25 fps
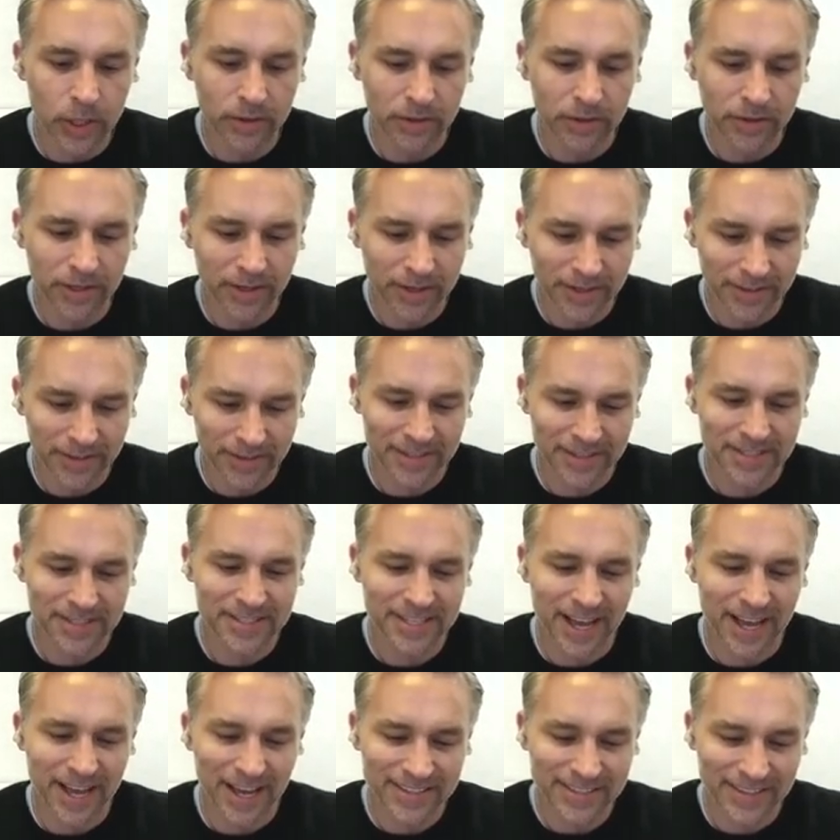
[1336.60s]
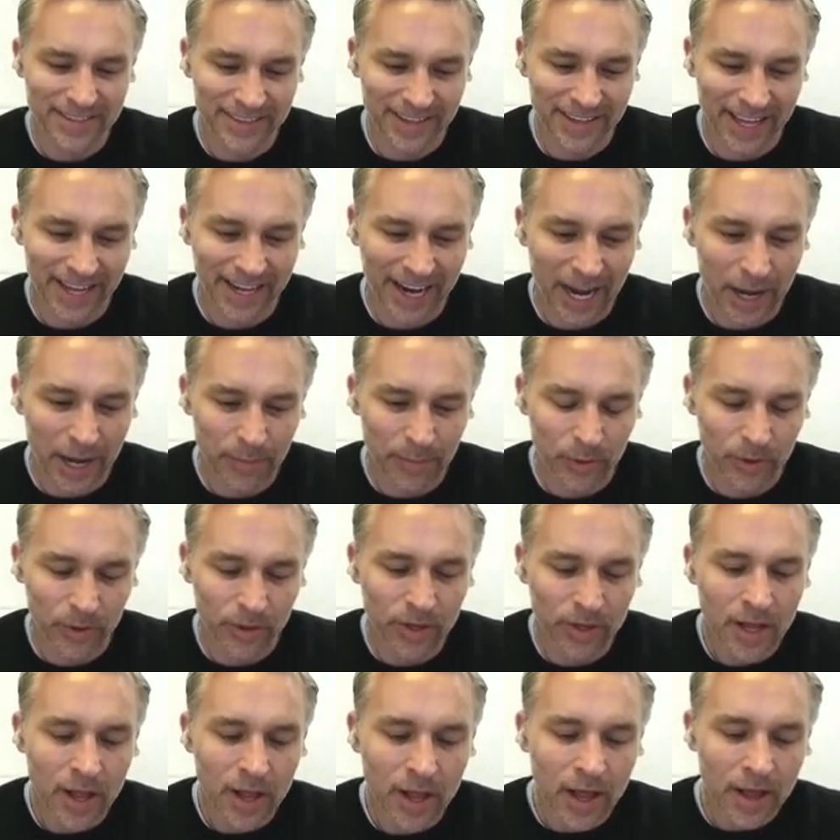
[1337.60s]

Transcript: But look at the size of that apple.